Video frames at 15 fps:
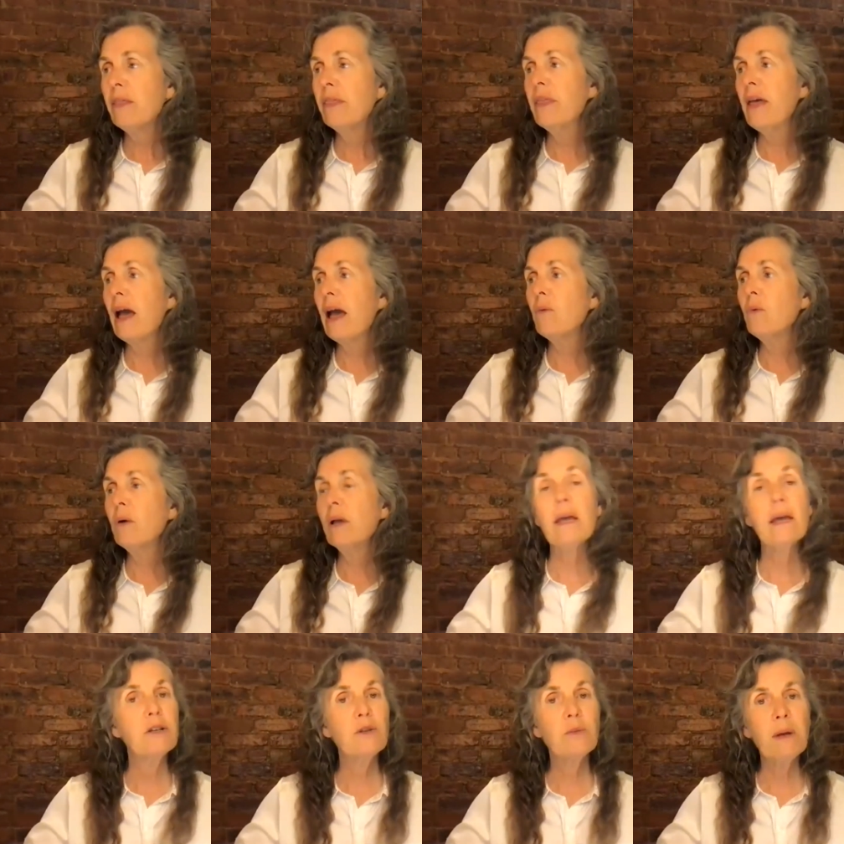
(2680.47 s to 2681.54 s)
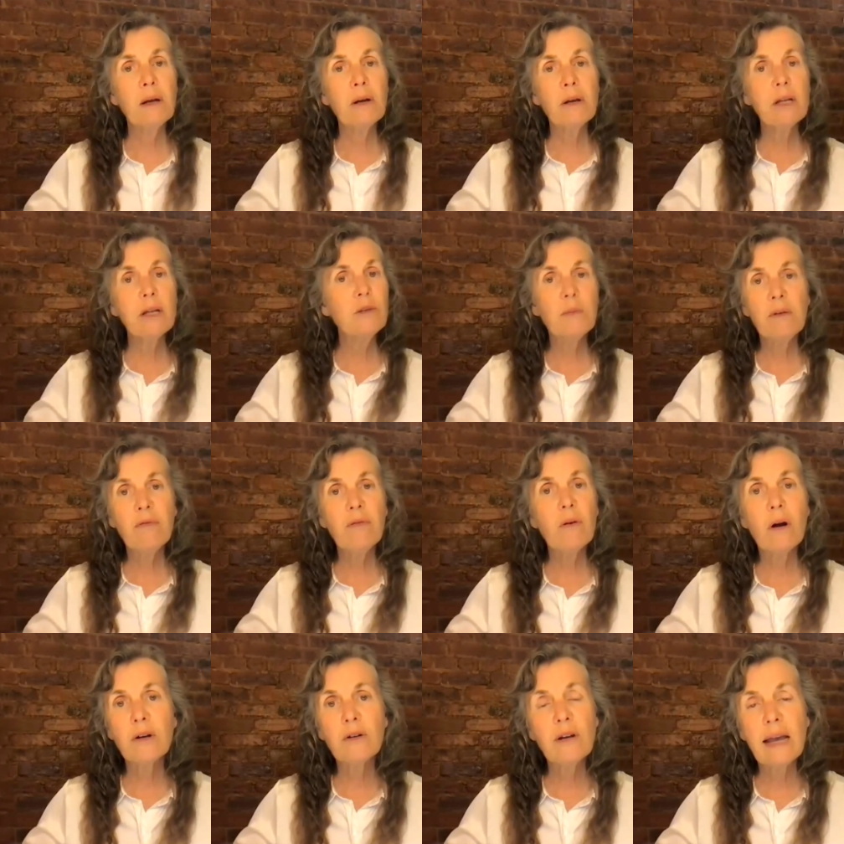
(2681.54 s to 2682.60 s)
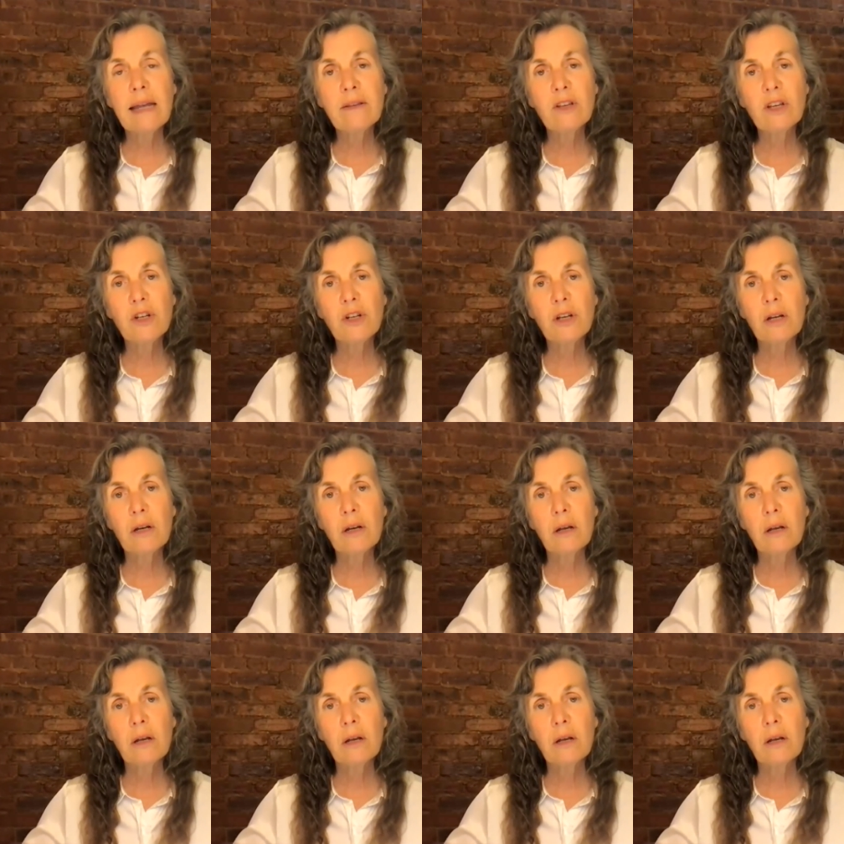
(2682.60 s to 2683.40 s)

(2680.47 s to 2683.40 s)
that we experience before our transition